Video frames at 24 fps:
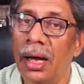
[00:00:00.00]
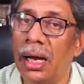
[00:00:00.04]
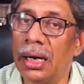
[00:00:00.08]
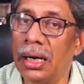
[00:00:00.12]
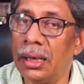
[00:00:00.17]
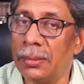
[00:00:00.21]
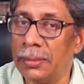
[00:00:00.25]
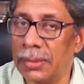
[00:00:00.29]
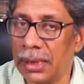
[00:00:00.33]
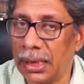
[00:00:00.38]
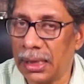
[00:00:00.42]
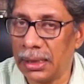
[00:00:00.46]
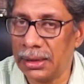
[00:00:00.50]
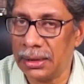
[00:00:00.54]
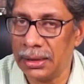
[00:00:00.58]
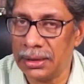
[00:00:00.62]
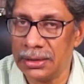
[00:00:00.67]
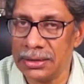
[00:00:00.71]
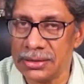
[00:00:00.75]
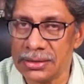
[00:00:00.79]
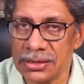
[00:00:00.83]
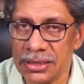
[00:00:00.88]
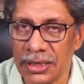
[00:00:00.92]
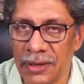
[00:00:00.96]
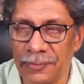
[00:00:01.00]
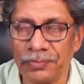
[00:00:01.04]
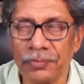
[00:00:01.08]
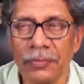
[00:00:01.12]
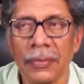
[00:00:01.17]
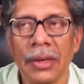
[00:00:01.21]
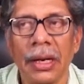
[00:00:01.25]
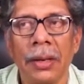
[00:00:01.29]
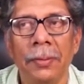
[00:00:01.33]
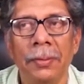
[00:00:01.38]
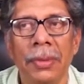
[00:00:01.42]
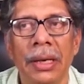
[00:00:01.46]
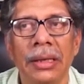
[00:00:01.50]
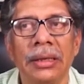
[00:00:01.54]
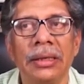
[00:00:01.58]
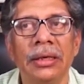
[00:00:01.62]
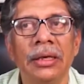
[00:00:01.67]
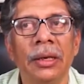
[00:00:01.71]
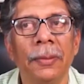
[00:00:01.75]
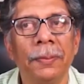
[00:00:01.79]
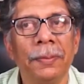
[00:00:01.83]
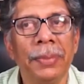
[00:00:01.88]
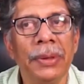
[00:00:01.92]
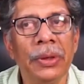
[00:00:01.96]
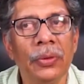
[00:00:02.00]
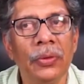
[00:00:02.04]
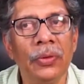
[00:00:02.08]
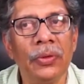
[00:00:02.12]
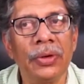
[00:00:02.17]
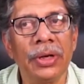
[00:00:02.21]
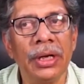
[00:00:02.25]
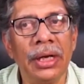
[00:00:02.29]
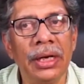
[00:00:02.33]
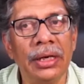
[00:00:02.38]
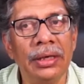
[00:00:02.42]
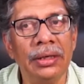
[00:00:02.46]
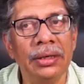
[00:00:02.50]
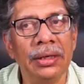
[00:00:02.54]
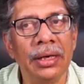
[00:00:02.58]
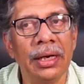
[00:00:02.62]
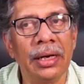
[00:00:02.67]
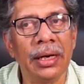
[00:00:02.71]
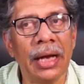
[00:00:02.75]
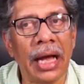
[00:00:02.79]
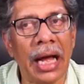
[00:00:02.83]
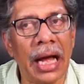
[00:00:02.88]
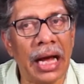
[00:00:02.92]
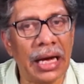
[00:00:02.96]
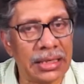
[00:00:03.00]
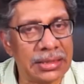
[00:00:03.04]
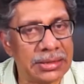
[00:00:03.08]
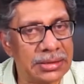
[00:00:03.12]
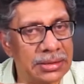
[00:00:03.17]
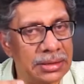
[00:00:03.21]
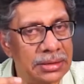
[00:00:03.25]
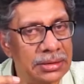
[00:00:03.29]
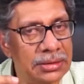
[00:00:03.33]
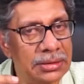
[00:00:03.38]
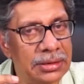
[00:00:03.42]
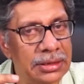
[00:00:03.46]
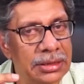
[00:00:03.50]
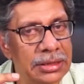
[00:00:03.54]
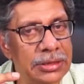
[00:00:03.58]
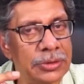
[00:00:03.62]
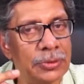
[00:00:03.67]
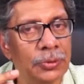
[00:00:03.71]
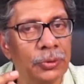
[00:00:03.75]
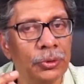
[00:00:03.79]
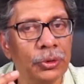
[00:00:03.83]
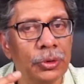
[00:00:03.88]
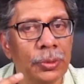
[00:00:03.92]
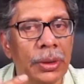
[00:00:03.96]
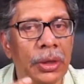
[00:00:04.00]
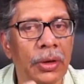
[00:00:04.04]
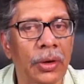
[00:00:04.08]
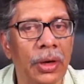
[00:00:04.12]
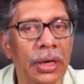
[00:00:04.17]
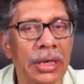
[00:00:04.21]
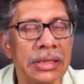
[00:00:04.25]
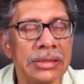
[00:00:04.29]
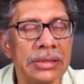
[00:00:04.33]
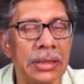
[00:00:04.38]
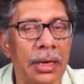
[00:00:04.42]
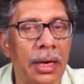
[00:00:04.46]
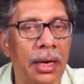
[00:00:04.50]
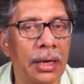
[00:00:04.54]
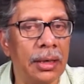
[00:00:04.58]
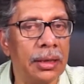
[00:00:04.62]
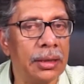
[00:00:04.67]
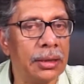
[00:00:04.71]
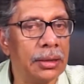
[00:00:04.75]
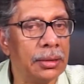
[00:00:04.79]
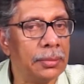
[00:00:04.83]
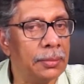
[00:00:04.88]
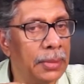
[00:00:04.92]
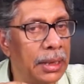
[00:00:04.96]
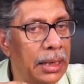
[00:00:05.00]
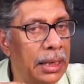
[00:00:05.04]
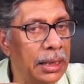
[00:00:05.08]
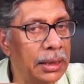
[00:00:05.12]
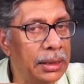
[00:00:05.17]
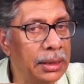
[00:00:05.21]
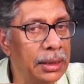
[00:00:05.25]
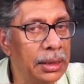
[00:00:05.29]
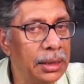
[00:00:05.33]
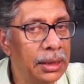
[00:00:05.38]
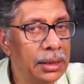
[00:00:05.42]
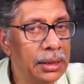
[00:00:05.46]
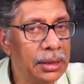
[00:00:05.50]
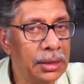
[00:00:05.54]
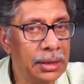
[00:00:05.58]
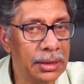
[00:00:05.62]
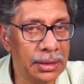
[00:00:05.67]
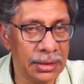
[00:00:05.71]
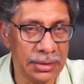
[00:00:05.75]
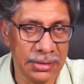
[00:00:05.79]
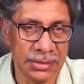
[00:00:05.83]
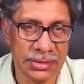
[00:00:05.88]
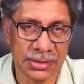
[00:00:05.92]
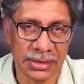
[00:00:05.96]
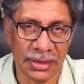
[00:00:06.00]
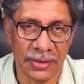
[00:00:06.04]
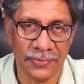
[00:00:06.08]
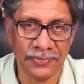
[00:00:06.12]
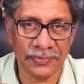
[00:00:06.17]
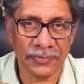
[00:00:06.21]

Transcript: Anamalai Hills. But in a pure Indian accent, it is going to be called as Anamalai Hills.